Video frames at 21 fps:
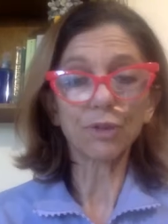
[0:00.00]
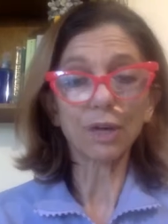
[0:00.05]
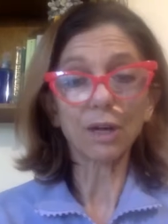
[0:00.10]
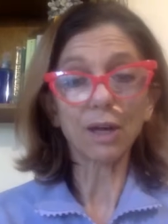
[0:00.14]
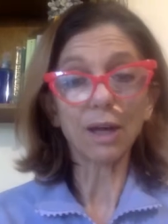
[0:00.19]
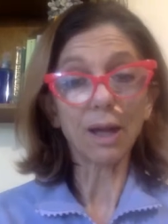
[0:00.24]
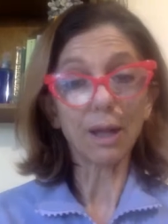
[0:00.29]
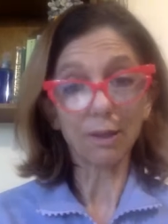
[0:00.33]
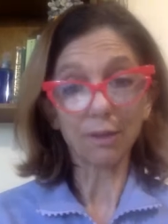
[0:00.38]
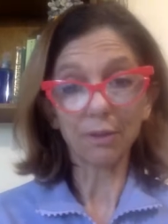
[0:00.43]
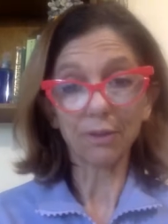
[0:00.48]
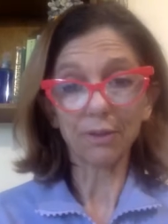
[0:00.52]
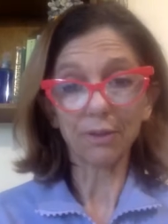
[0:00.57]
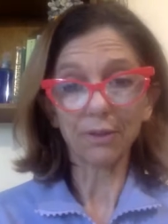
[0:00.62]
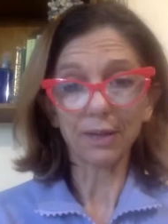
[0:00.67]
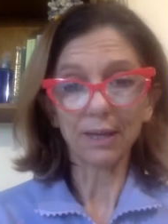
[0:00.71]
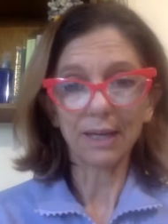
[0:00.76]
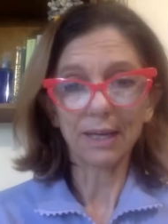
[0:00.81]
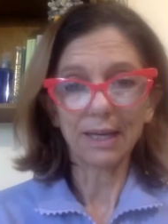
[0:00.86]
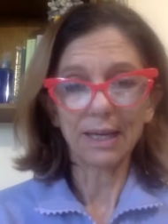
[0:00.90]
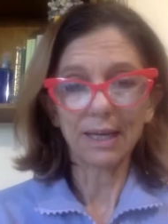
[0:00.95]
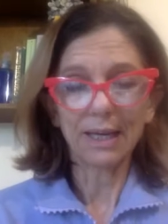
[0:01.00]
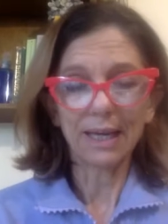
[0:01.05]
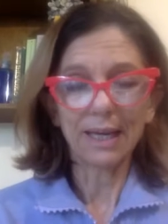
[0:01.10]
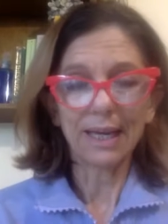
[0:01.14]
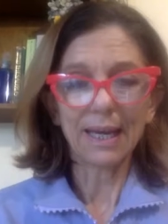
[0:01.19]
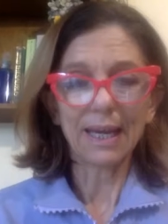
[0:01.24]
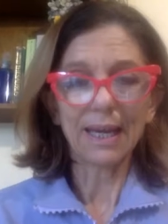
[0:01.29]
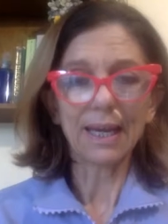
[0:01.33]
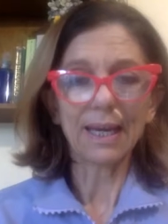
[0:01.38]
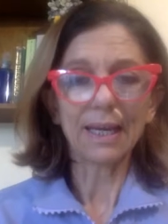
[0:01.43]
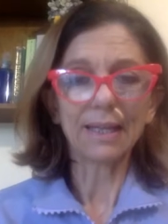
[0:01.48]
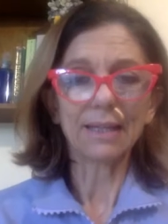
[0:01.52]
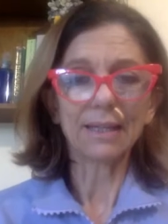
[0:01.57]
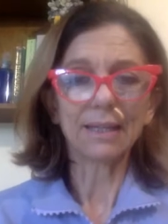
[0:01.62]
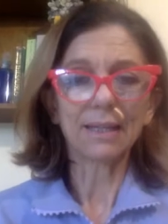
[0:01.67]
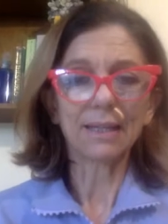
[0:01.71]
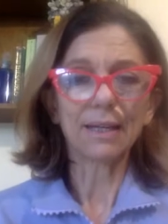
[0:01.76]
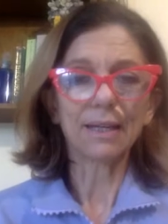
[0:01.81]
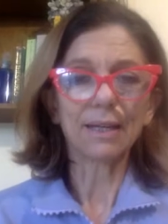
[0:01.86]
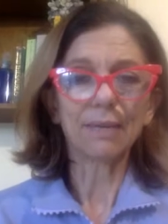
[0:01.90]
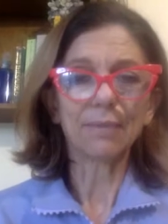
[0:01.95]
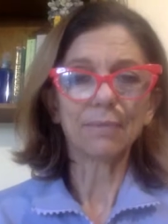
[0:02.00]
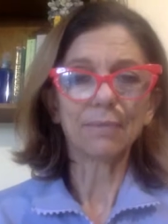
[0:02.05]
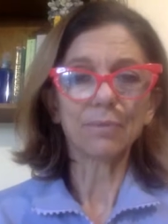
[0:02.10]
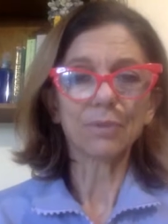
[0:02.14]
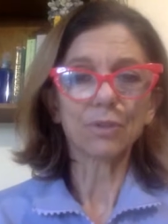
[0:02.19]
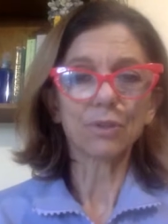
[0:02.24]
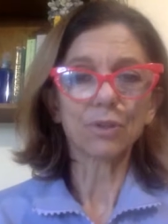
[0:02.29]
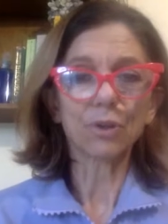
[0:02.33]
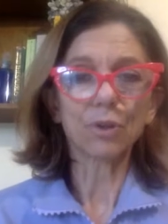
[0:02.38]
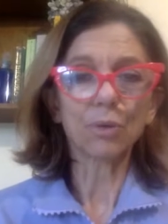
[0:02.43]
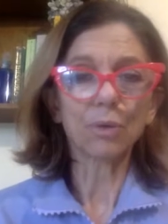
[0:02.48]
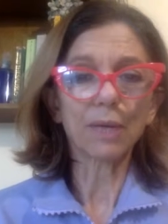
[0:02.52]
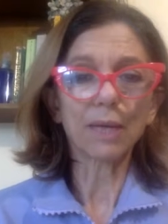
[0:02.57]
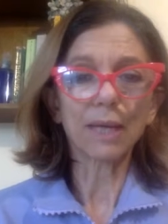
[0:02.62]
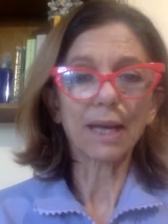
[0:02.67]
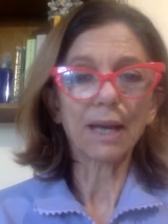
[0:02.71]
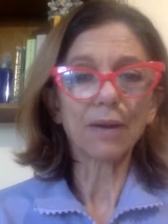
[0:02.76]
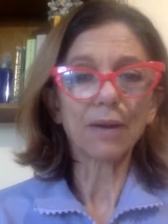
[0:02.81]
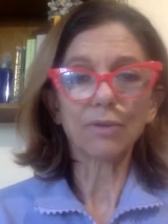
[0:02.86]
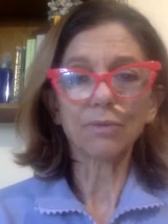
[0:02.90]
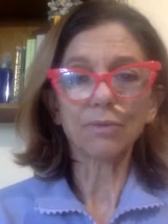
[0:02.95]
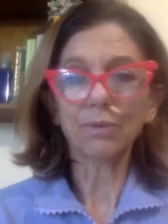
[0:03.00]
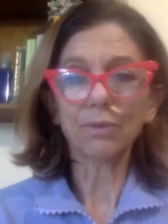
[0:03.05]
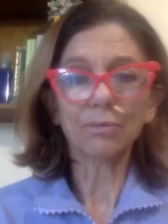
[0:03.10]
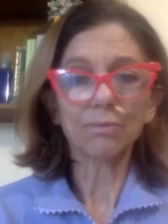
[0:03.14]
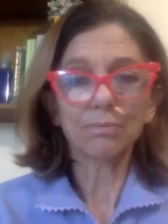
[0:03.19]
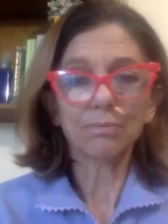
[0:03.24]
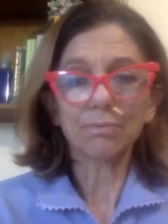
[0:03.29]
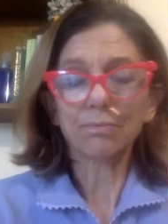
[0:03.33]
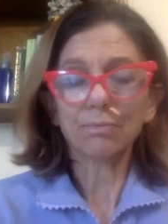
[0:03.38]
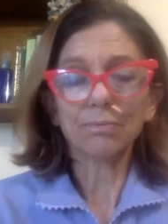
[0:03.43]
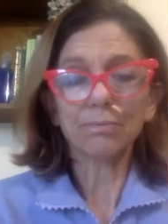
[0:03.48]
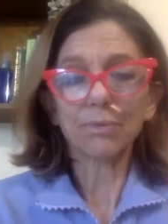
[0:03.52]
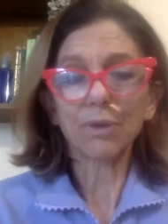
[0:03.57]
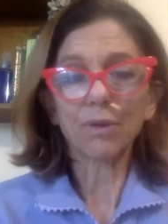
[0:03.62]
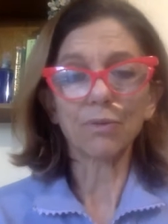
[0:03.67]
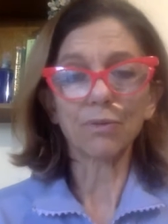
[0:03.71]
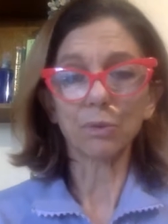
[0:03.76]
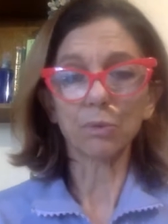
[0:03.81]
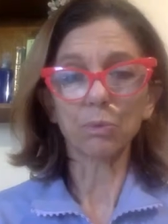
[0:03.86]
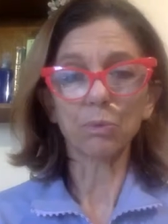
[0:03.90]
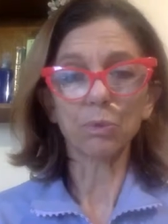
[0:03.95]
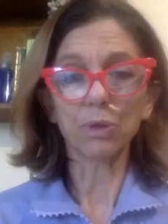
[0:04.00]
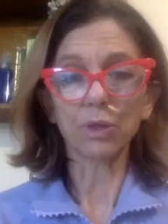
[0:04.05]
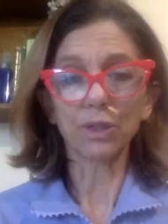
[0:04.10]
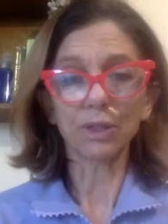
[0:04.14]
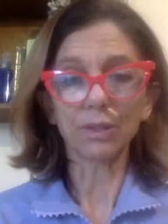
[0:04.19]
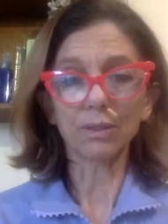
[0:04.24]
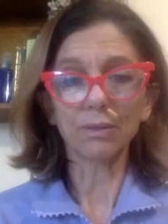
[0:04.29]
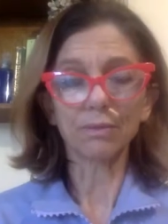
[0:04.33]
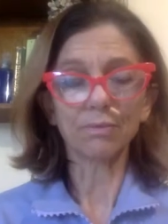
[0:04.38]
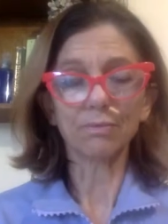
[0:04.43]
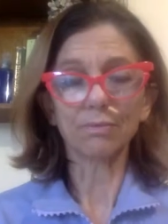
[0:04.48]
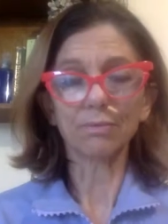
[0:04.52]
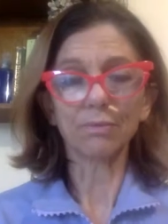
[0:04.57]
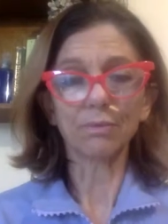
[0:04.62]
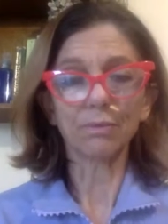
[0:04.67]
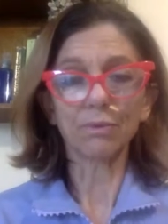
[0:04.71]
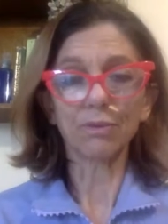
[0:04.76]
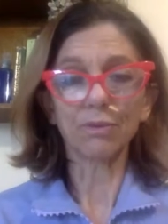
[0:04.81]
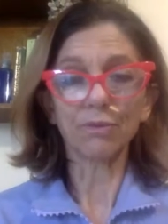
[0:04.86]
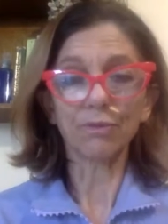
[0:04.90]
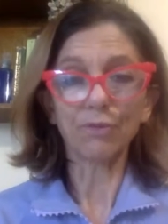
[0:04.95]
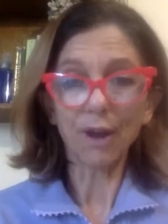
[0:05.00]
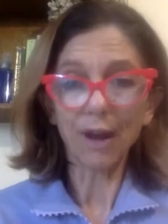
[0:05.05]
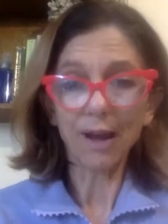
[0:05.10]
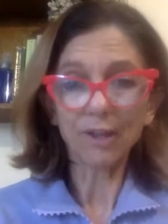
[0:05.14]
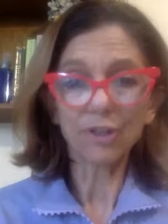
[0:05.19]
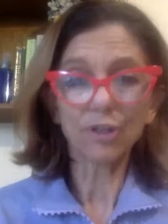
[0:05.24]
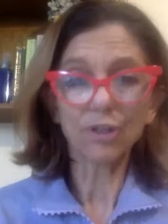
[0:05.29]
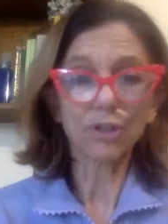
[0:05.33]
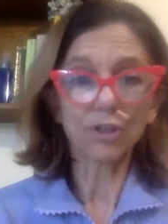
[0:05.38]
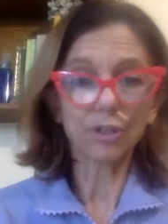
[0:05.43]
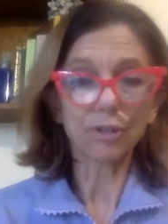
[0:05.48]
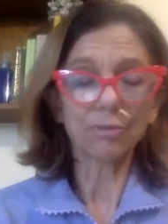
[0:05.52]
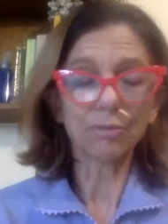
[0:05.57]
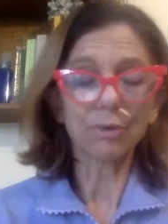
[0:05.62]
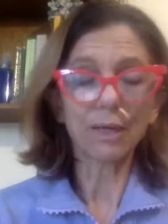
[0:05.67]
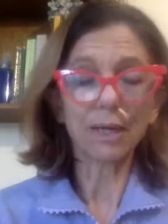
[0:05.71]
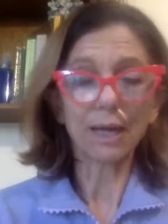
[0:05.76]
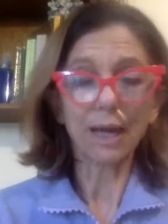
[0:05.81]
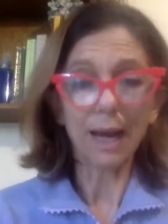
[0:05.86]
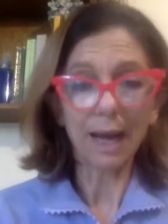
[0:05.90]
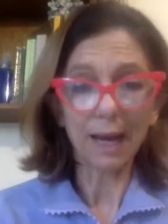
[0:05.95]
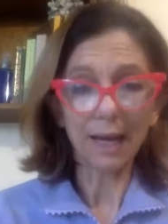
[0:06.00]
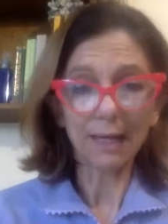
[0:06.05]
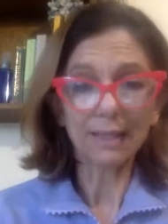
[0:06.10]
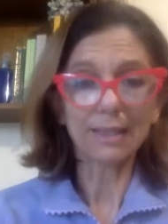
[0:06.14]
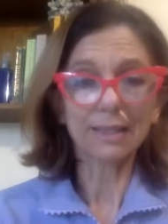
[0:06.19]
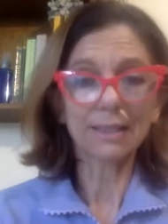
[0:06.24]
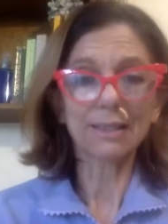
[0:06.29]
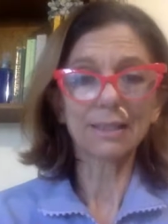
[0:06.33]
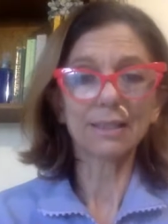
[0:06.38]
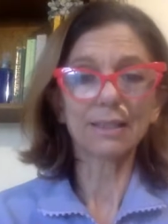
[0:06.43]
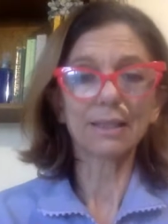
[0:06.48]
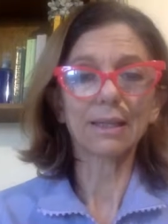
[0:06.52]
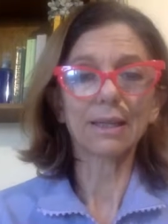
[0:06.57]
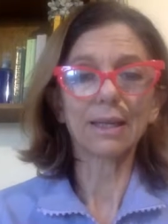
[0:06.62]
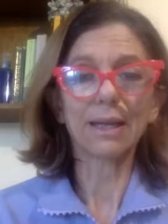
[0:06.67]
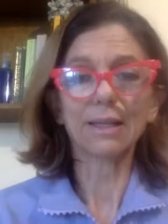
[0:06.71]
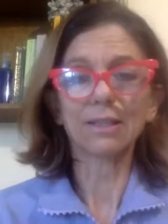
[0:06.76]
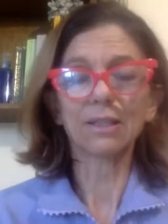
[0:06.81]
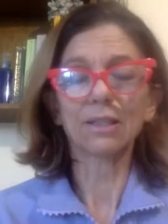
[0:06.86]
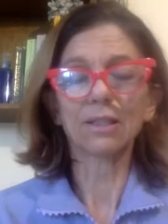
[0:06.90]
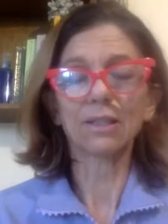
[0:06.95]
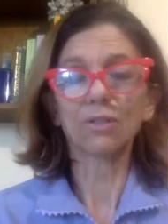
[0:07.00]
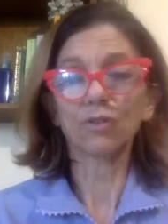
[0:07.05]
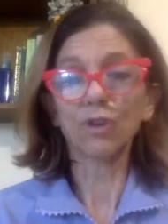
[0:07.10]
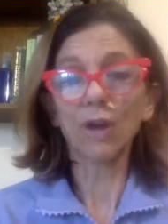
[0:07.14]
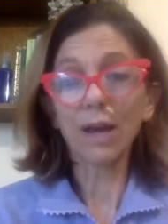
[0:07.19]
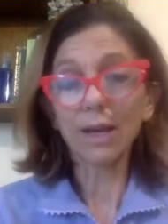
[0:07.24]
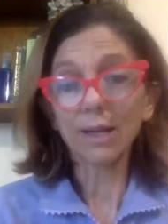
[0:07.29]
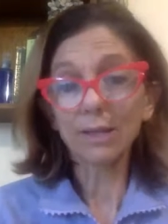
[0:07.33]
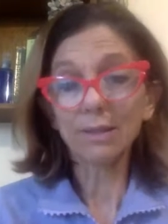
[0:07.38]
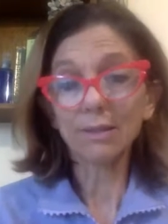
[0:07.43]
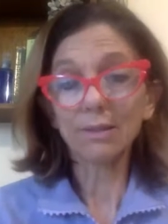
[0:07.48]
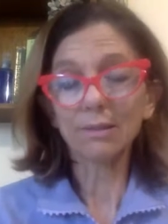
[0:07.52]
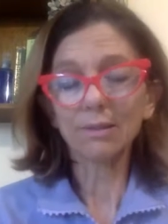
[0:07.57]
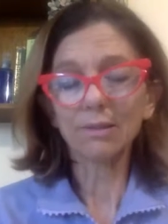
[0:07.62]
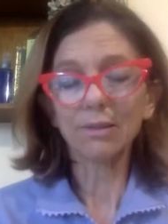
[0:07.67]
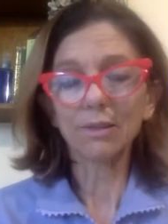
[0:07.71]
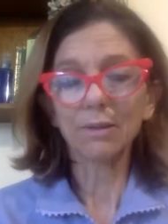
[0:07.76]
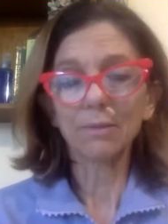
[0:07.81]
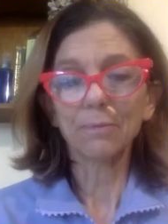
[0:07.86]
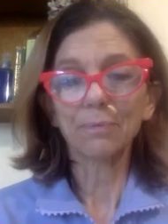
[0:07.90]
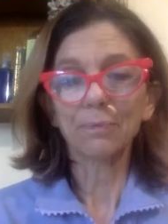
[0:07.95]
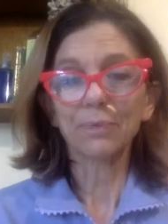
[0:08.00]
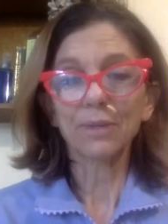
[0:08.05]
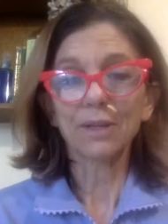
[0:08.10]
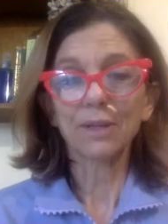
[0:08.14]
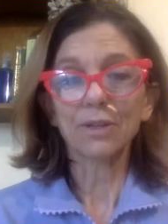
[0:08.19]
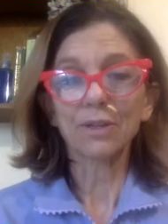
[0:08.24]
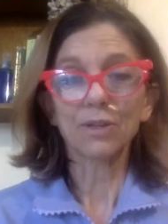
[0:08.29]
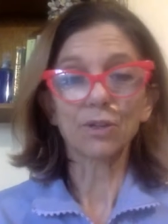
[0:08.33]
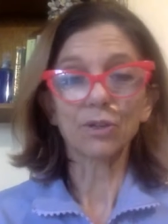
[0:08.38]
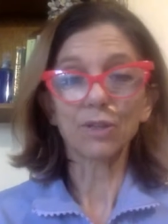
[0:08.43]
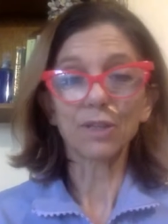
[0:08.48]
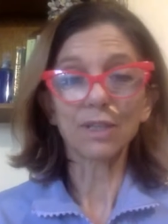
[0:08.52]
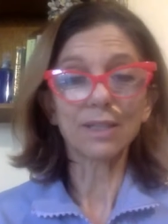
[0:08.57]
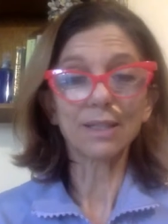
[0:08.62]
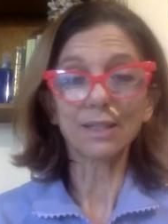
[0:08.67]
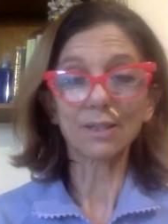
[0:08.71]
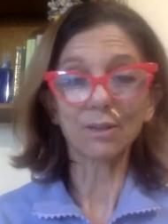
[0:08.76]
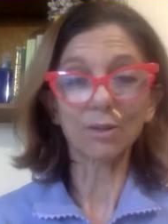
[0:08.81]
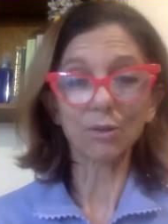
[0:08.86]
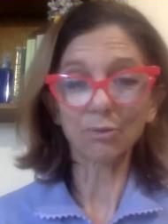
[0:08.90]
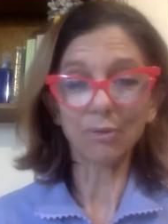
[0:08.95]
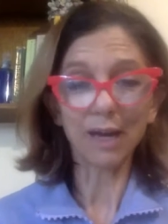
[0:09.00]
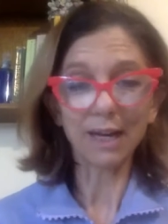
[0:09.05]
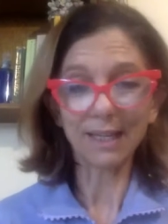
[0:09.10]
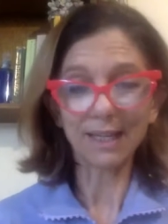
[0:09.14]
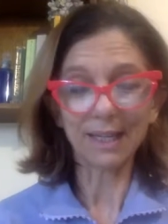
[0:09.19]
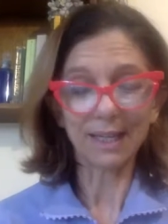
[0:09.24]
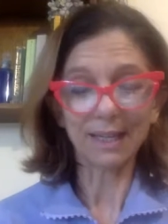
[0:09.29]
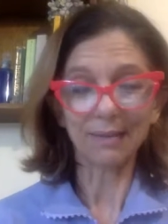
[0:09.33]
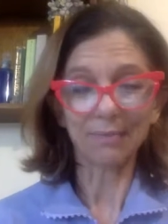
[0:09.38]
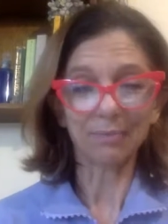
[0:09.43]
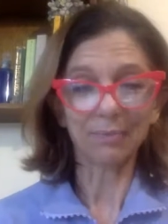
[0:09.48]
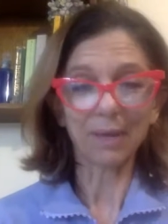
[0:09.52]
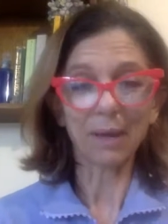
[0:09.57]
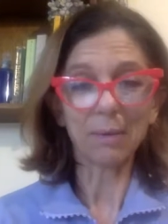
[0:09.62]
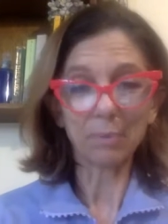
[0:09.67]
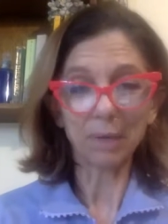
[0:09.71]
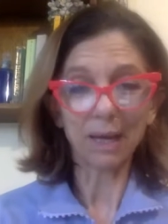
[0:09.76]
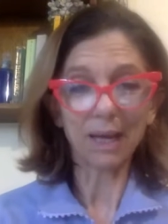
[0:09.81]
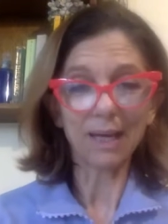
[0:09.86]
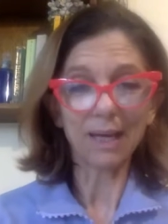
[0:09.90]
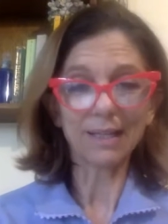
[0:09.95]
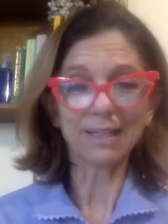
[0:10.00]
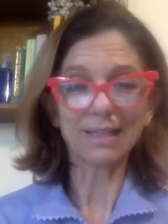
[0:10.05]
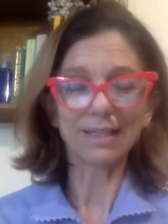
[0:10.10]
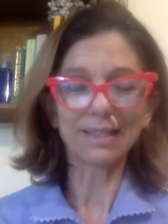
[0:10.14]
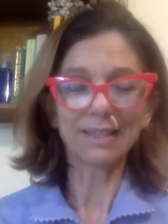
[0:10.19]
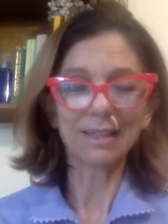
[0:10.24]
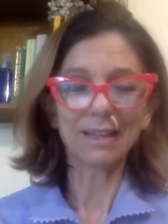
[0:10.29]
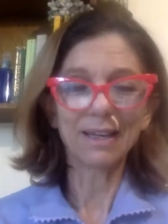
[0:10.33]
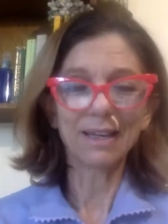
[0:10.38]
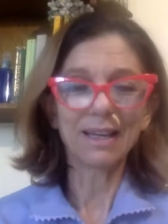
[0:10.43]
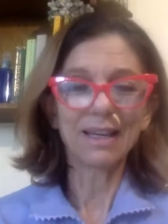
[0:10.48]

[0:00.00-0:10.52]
our health. And so we get out of the wood refreshed, relaxed, less stressed. So this is already a plus.